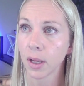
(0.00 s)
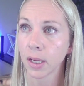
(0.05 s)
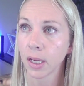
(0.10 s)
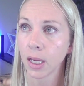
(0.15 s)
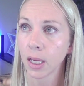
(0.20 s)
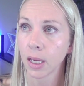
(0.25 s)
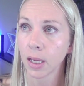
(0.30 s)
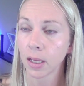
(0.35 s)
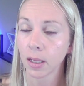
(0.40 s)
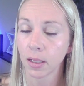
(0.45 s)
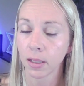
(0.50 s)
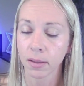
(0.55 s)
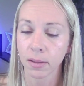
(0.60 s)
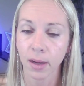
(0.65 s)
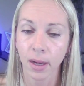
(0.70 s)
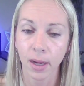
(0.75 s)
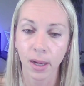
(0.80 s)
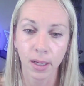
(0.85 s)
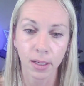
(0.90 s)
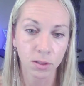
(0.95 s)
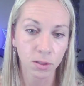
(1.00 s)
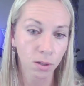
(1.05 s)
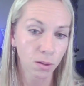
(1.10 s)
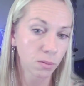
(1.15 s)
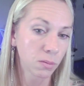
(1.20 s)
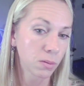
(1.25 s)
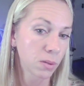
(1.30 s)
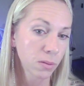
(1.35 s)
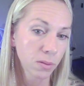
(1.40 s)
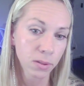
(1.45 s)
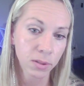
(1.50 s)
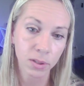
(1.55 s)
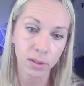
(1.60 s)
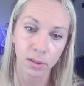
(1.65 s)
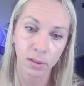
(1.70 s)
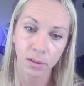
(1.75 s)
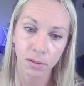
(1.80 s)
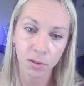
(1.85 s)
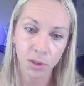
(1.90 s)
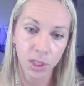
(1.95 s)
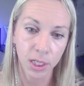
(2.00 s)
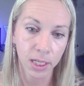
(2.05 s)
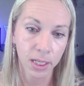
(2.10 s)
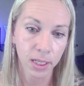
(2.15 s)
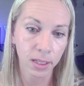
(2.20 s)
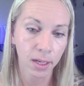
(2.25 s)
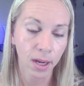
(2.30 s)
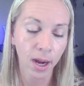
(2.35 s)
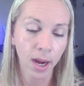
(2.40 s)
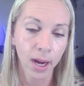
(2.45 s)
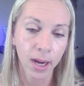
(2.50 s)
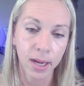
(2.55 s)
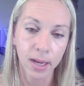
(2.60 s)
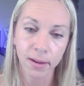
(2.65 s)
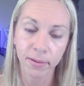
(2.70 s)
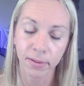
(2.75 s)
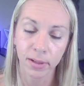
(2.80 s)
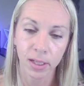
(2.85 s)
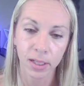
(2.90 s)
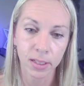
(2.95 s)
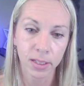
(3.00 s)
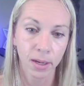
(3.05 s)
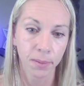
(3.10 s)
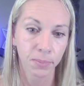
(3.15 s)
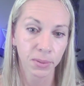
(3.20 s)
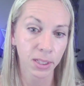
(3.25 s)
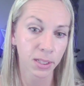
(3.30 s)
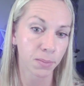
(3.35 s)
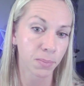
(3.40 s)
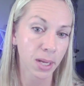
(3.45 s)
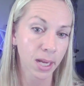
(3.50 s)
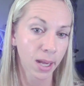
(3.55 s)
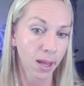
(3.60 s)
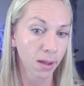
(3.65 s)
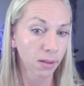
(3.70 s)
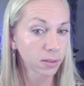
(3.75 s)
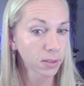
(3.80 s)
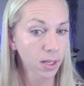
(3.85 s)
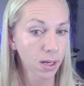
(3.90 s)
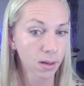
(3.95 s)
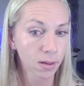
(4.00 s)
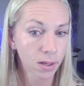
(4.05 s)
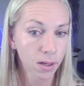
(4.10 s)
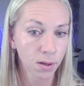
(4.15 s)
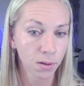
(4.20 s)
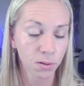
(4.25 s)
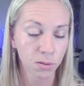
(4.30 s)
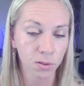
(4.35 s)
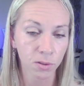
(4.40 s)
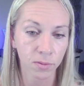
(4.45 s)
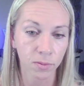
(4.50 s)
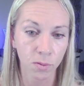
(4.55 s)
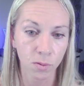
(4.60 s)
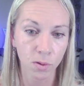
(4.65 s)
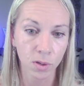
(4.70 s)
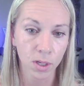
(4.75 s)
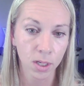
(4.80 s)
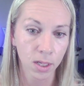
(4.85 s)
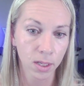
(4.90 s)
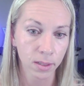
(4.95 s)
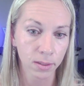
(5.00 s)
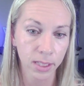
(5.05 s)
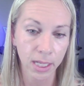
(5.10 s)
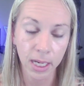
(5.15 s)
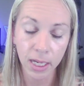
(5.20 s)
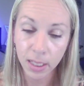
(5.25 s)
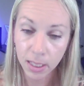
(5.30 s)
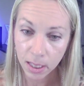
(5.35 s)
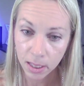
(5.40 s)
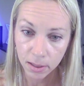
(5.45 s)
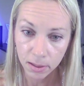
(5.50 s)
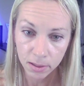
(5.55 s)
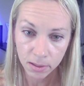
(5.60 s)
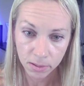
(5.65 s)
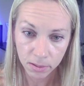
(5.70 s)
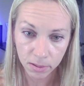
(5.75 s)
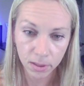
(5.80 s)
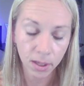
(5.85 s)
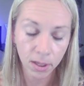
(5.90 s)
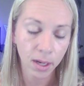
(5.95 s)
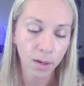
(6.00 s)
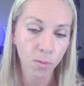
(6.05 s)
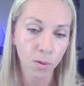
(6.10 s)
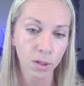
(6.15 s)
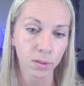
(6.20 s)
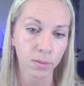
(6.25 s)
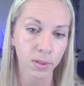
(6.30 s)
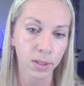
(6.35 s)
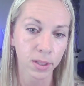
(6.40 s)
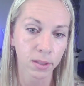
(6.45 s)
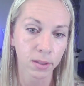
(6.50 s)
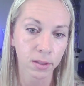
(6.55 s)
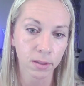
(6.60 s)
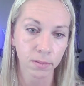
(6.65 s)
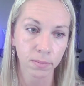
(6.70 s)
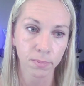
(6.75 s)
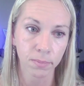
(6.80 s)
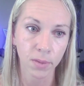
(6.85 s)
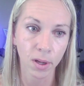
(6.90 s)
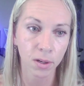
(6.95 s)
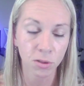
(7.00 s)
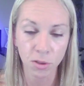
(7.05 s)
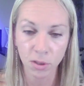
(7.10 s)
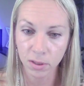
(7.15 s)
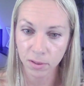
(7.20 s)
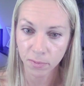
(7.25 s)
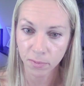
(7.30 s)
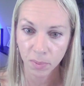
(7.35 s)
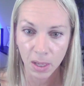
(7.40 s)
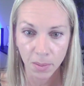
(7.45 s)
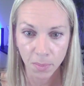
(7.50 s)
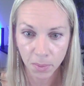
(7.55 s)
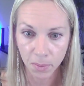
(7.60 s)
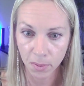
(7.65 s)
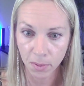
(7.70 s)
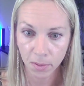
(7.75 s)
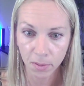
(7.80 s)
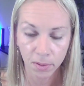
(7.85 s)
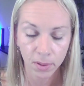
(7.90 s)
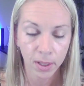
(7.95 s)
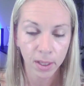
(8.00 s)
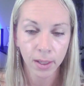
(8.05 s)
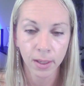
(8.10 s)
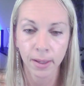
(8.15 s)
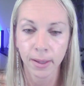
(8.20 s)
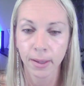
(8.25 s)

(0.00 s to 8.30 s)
again, I don't know the solution. I even attempted to be a healthcare coach for 10 years. I worked with hundreds of people